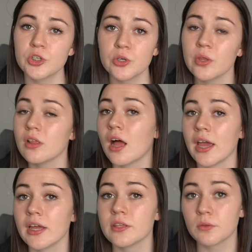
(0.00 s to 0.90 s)
to the
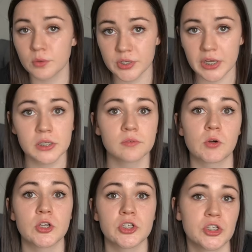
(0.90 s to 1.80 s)
client through
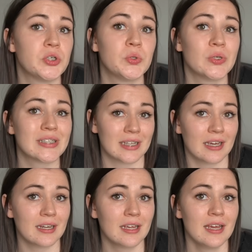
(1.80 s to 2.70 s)
Salesforce to
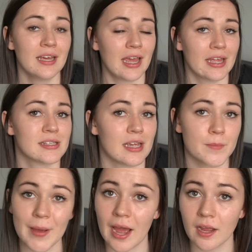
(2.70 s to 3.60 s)
sign and
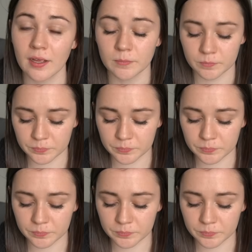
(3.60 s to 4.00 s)
send back.